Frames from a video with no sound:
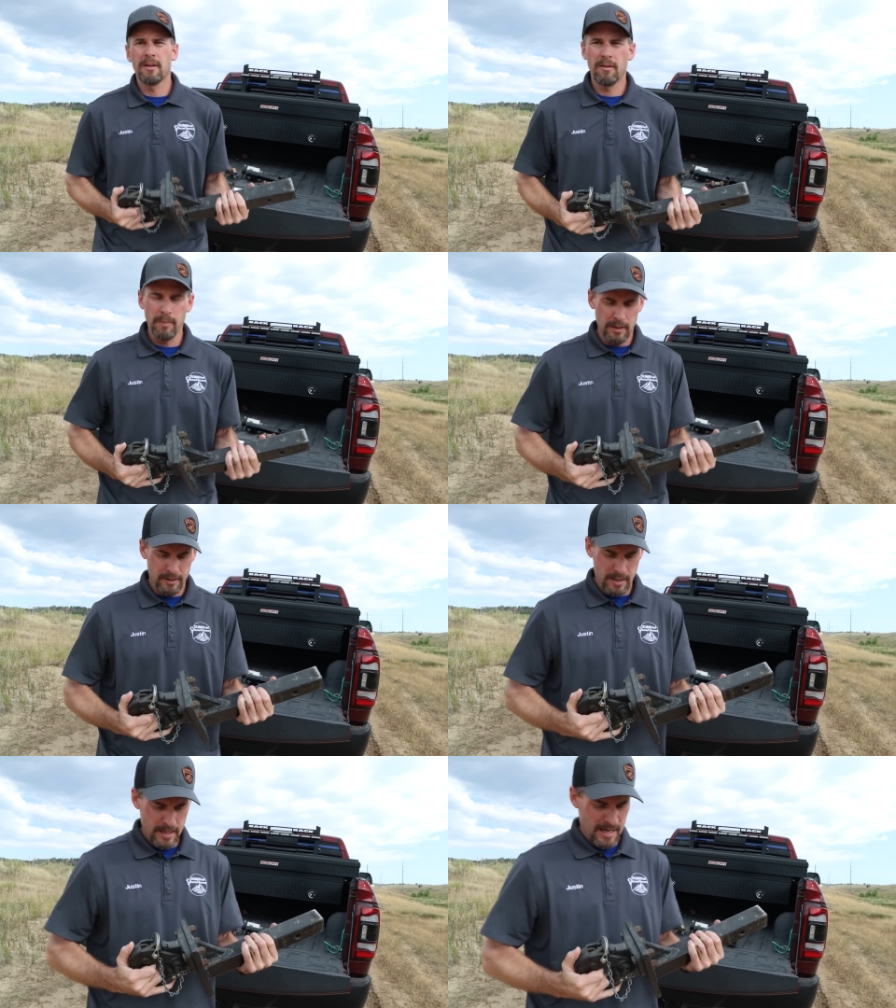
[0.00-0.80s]
little
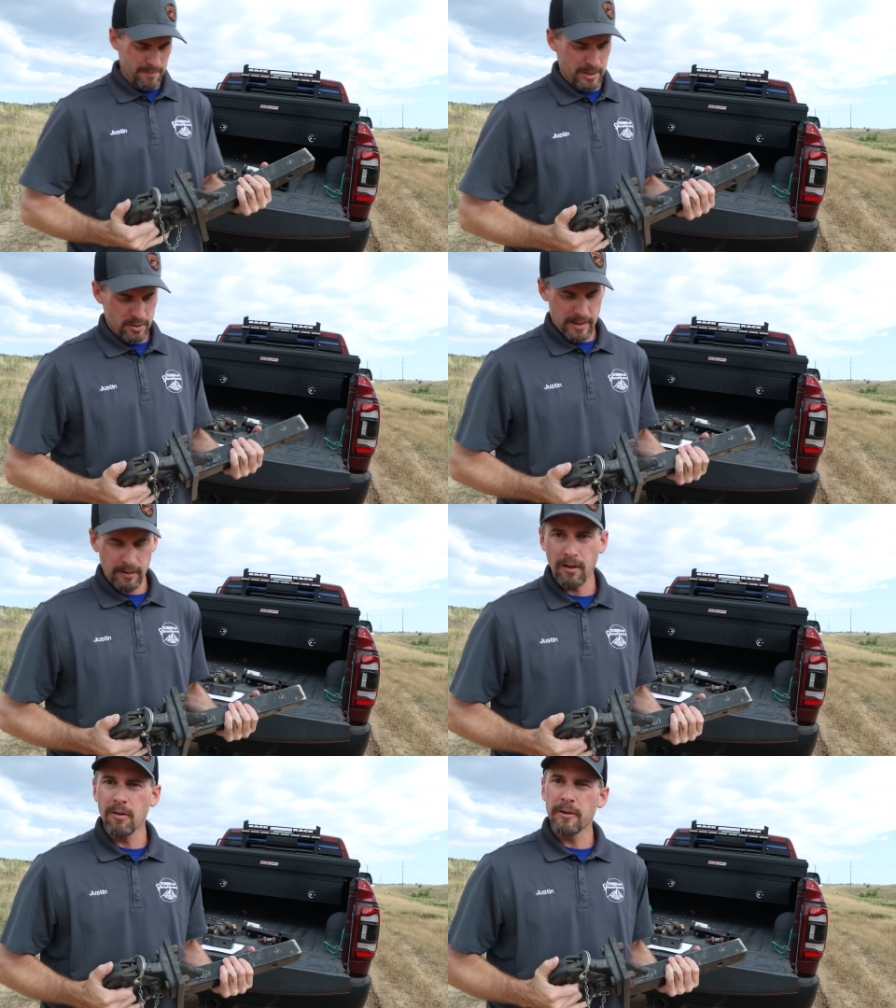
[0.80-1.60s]
military camping
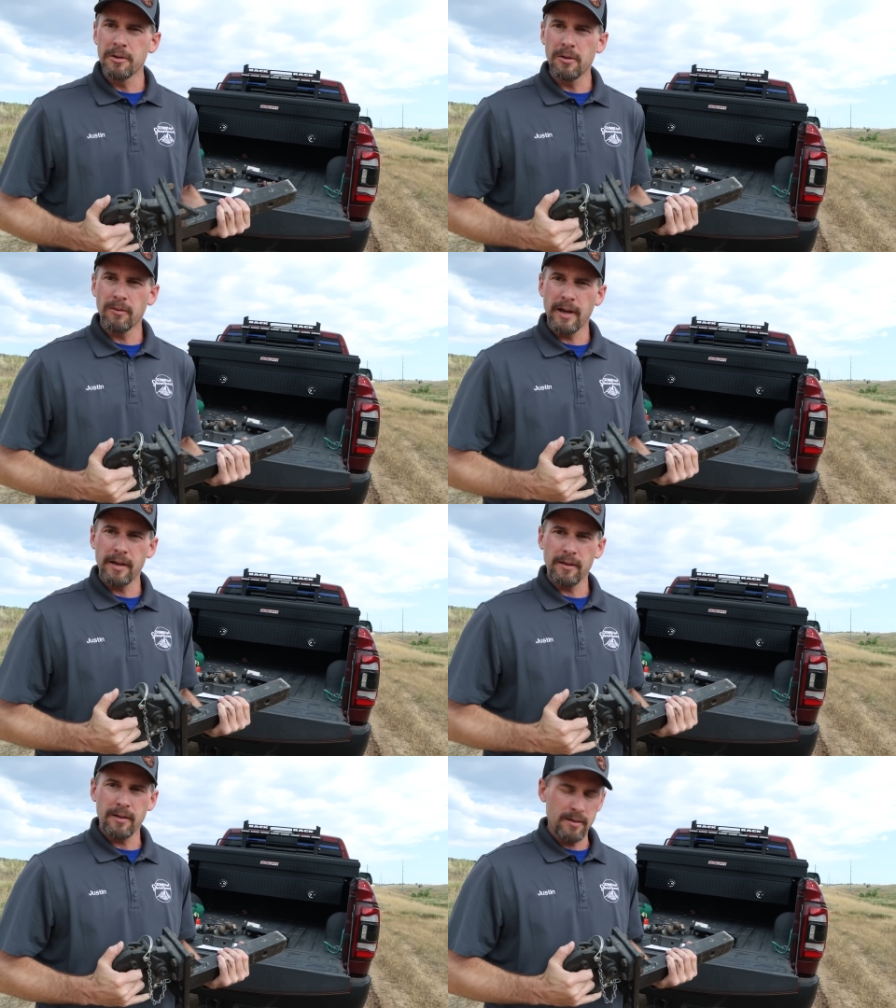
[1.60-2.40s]
trailer over to a
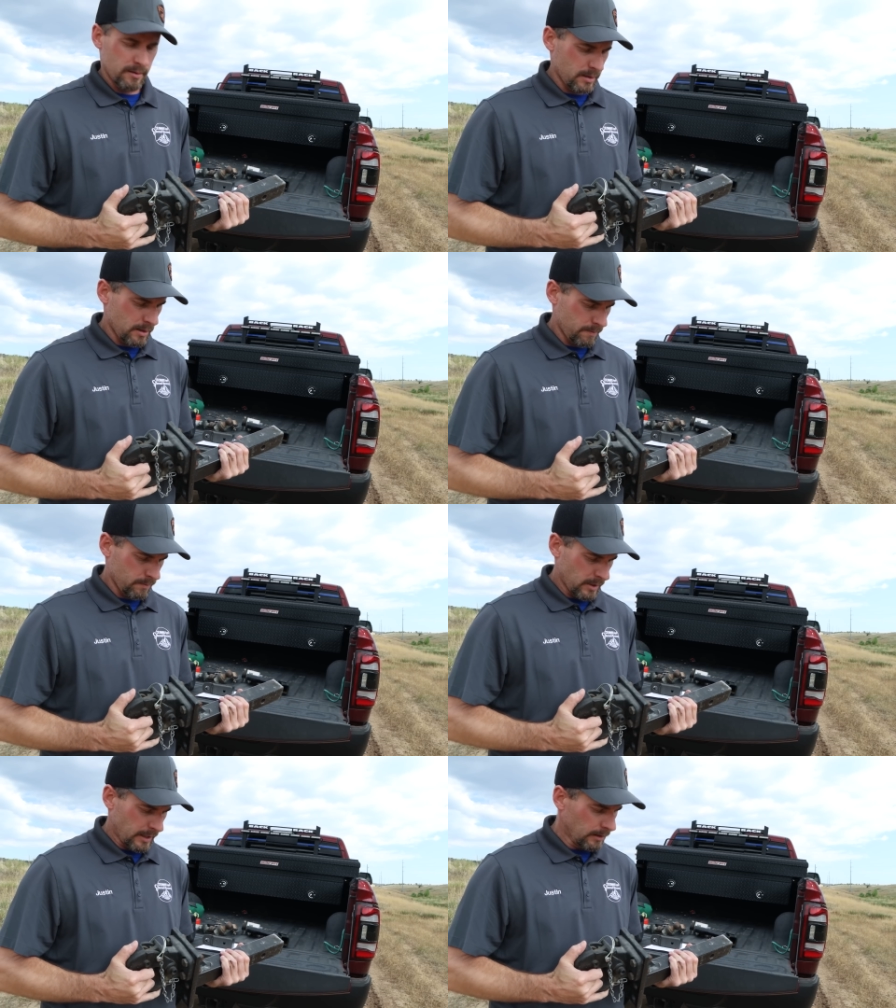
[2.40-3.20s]
regular,
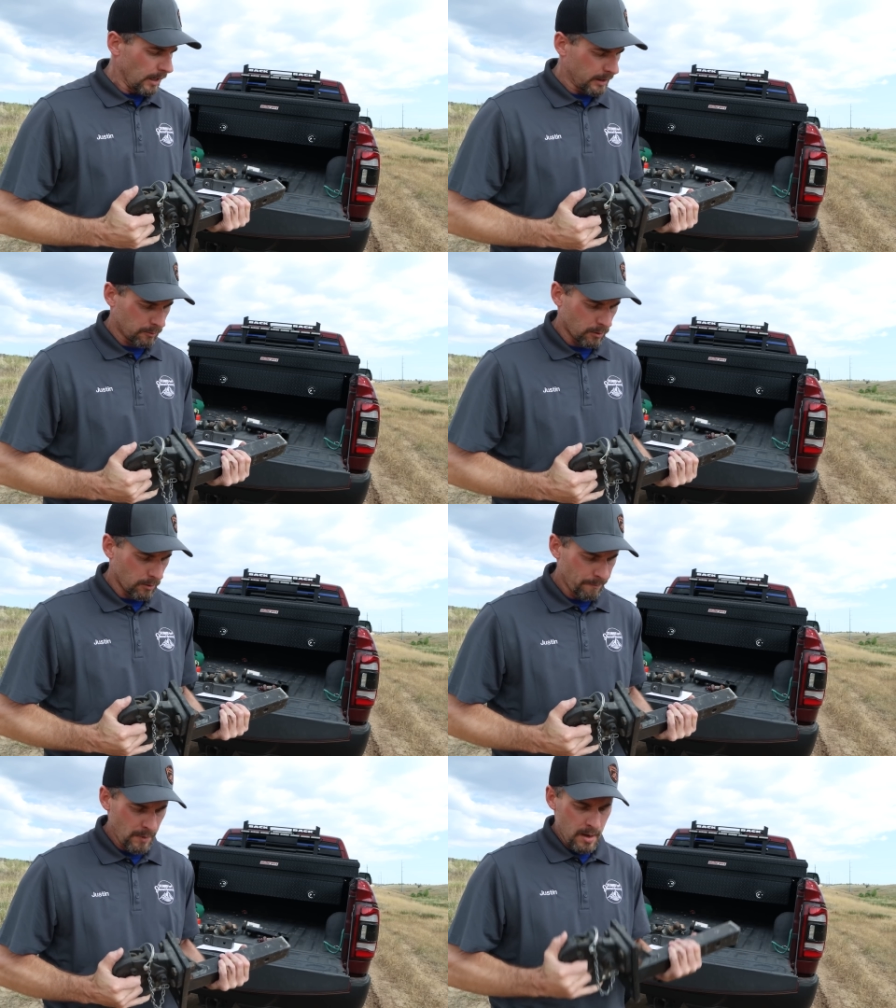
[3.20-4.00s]
like a lock and
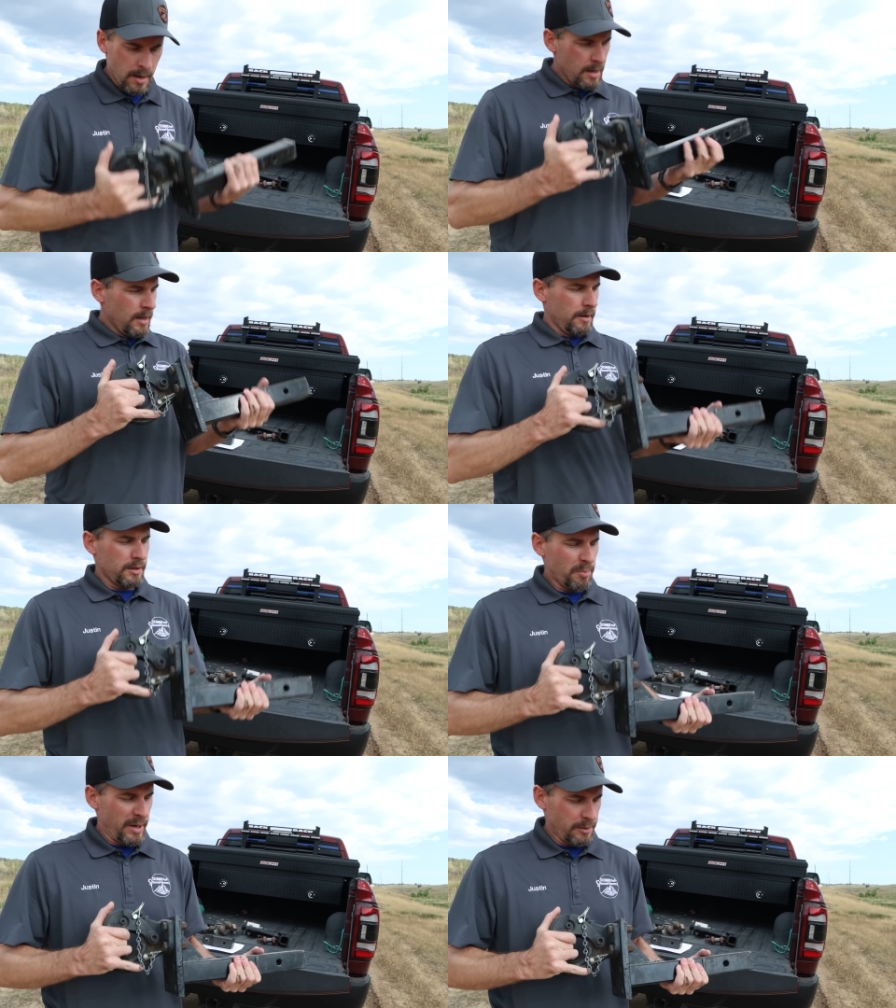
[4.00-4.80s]
roll.
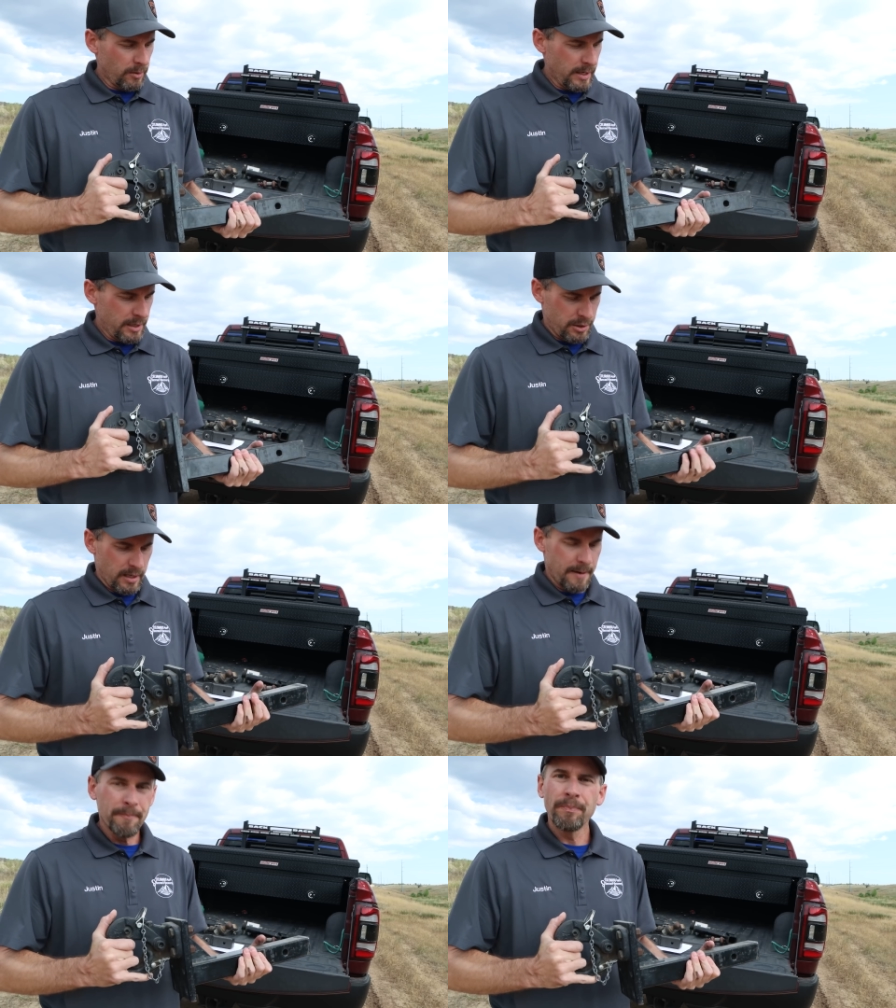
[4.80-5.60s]
There's a Pintle hitch,
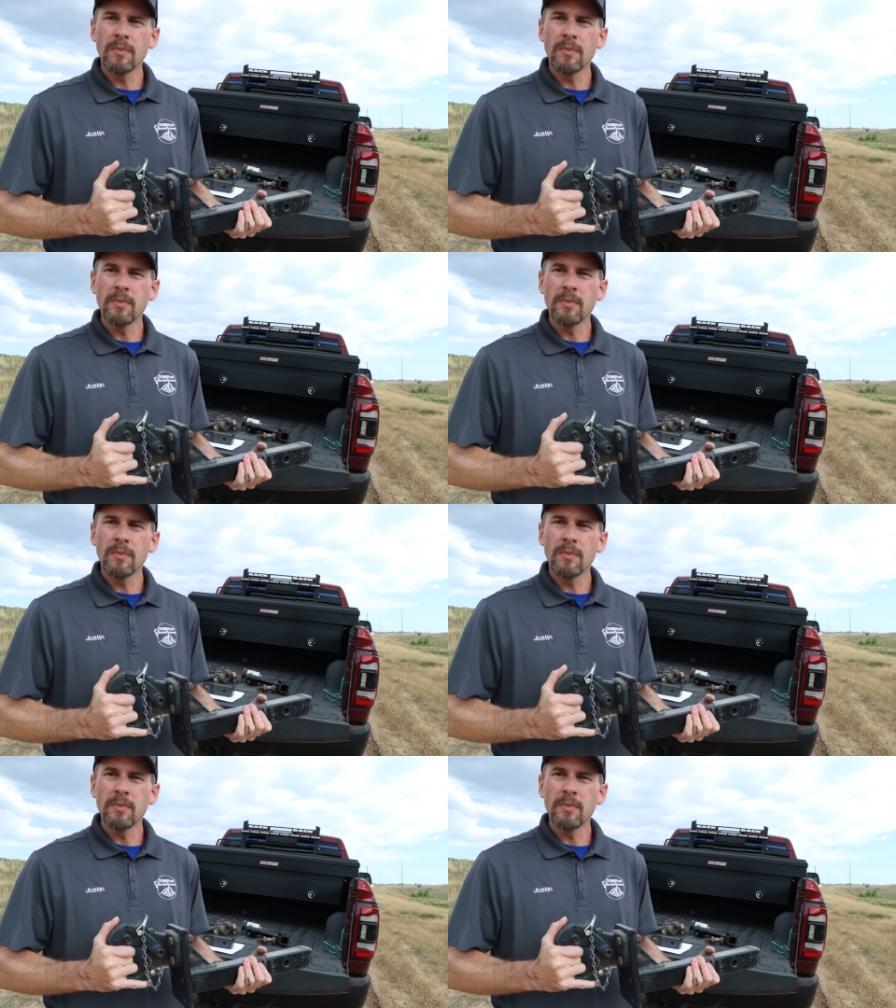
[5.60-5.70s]
okay?